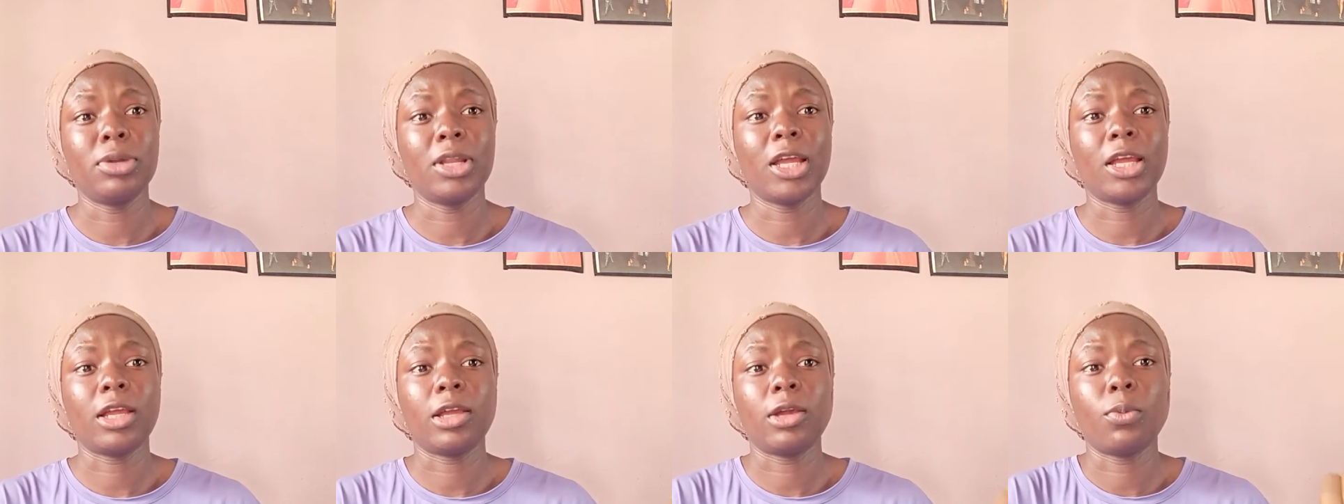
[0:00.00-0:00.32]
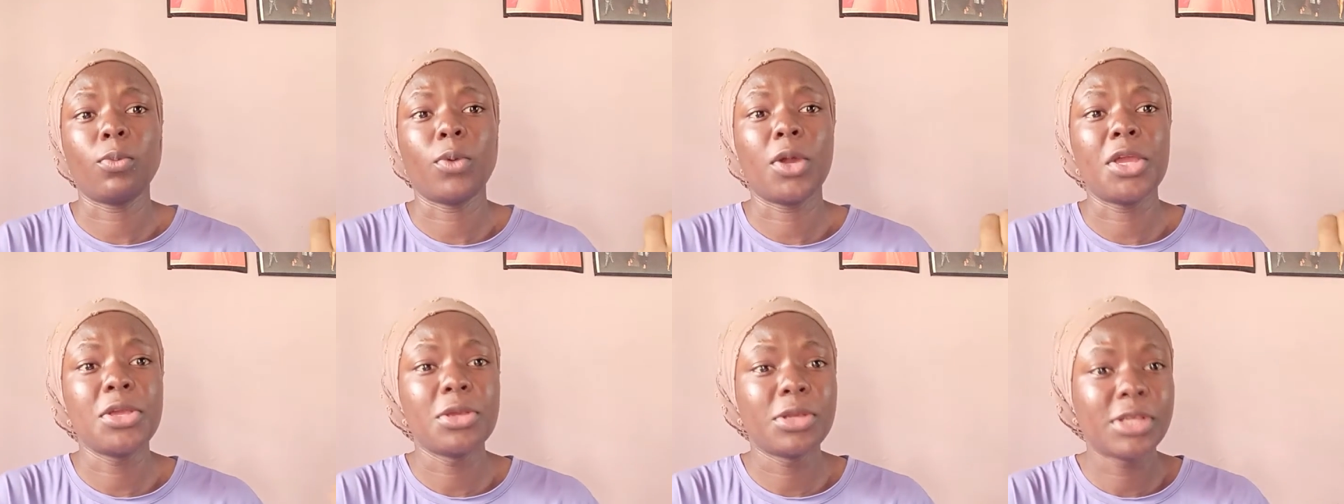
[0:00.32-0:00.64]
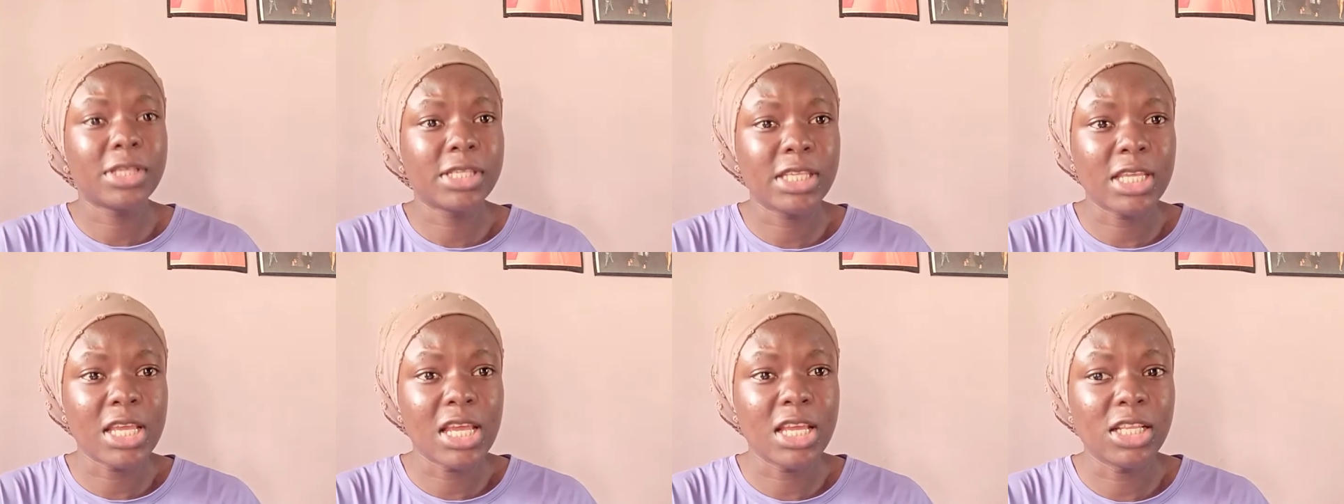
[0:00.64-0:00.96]
Like when
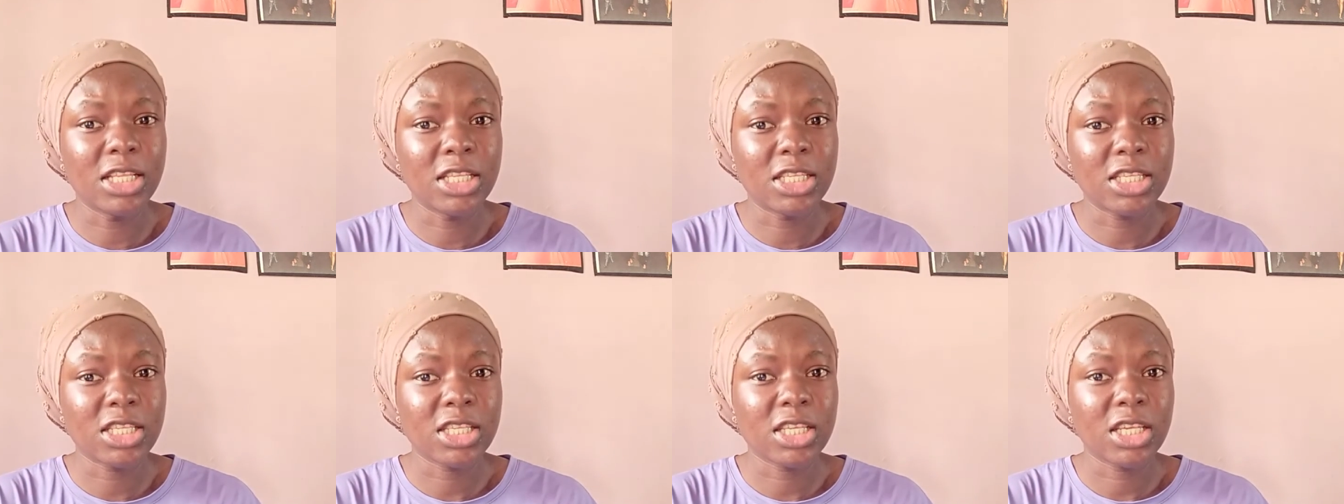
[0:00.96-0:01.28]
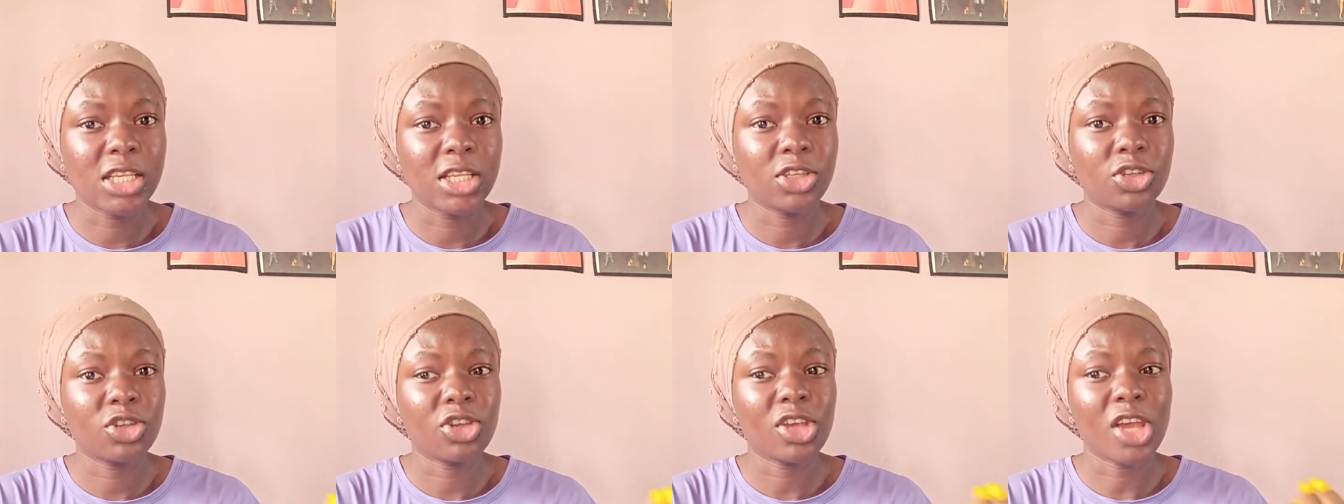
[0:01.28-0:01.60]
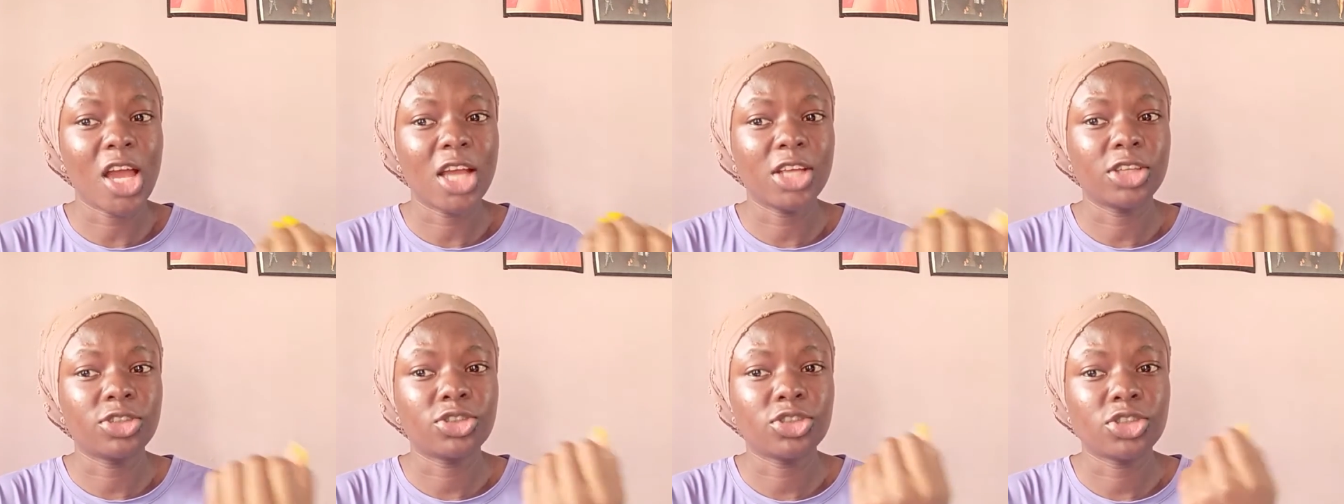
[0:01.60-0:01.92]
you say it
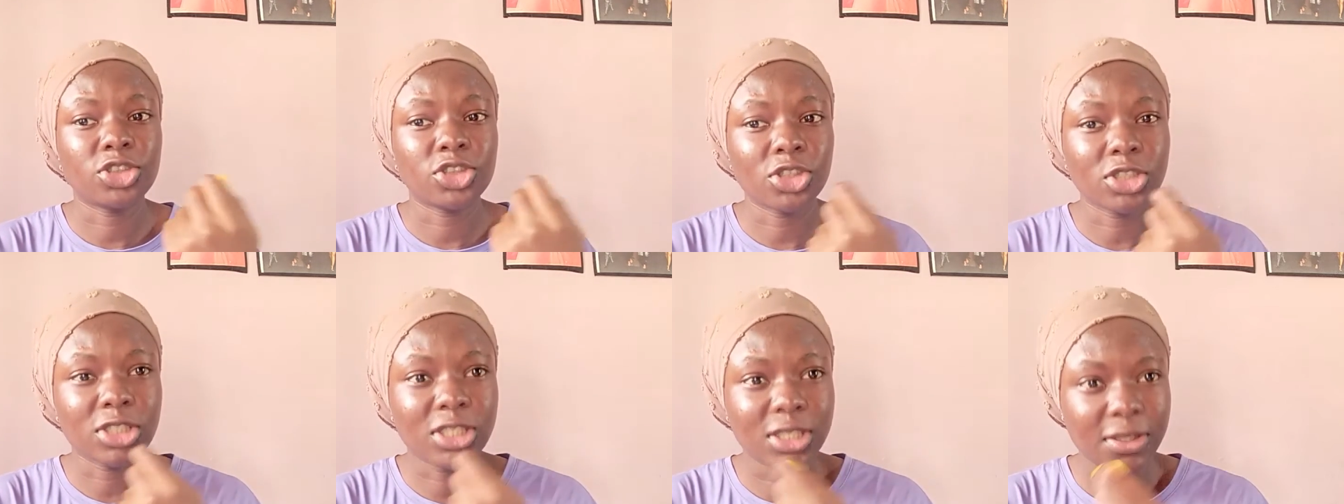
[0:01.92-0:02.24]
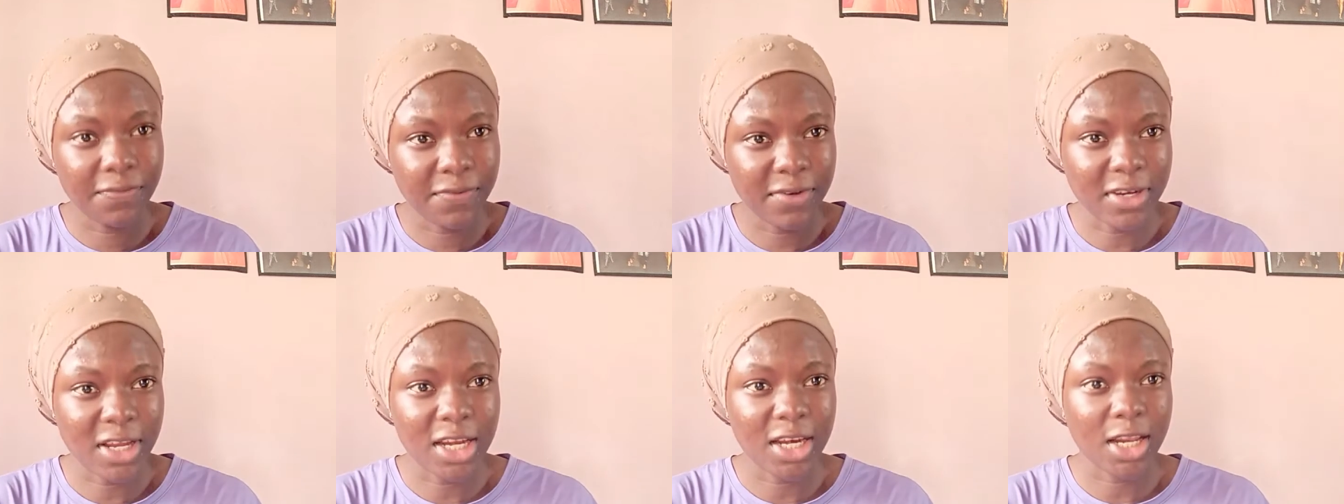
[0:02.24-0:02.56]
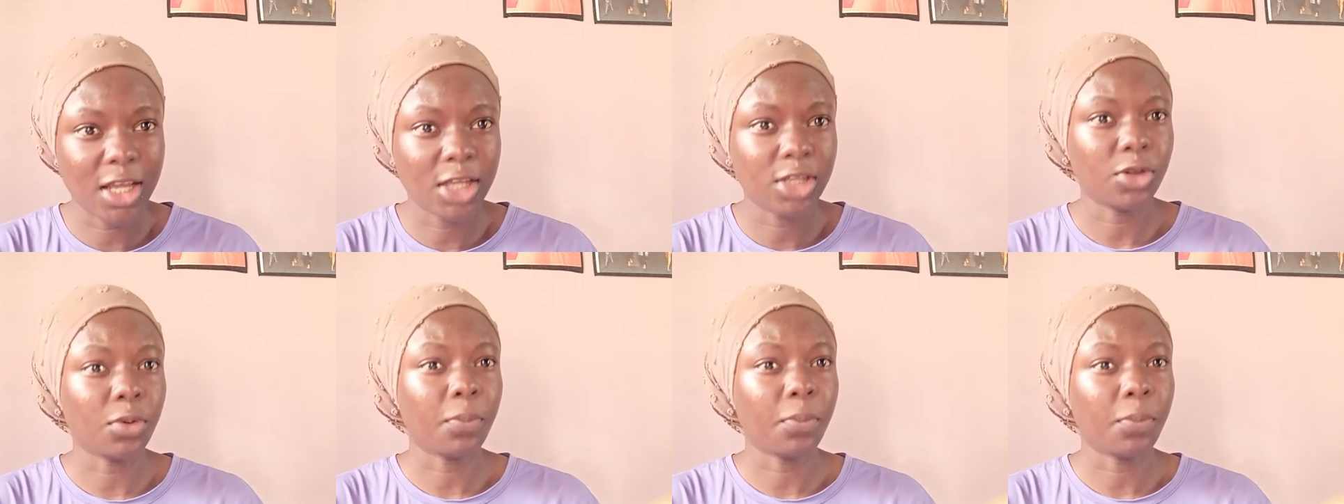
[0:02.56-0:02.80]
and you just leave it like that,